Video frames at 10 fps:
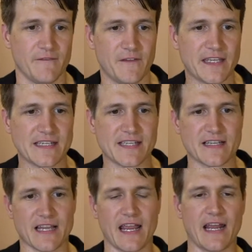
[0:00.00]
Vicky
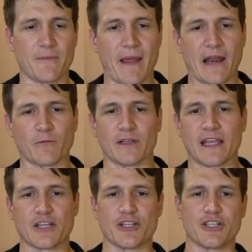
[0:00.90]
says, I had a bad
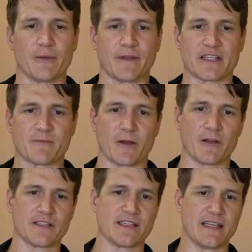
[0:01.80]
relationship
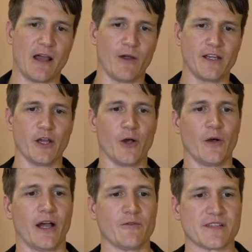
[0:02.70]
experience. And now I
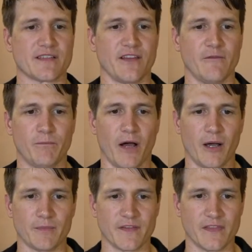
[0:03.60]
know I was love
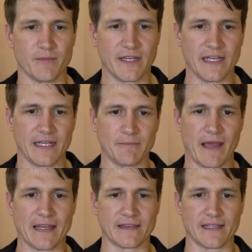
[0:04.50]
bombed in the beginning
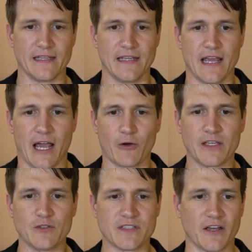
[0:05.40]
badly. How
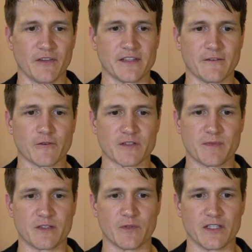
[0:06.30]
can you tell the difference
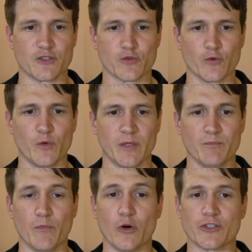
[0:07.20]
between true
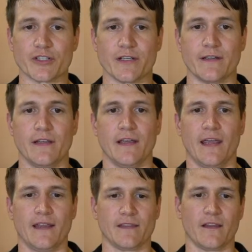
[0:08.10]
emotion
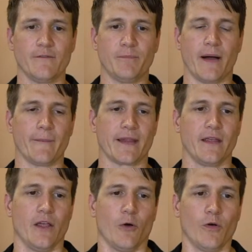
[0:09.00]
and love bombing?
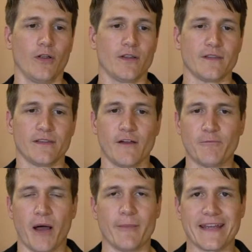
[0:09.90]
Well,
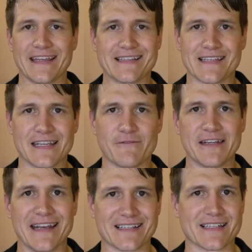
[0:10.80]
love bombing isn't
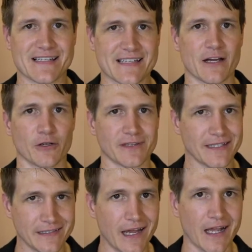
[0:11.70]
even
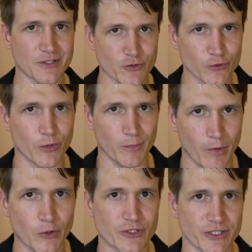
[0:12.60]
necessarily not true
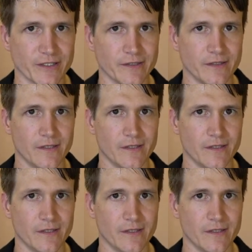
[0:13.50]
emotion,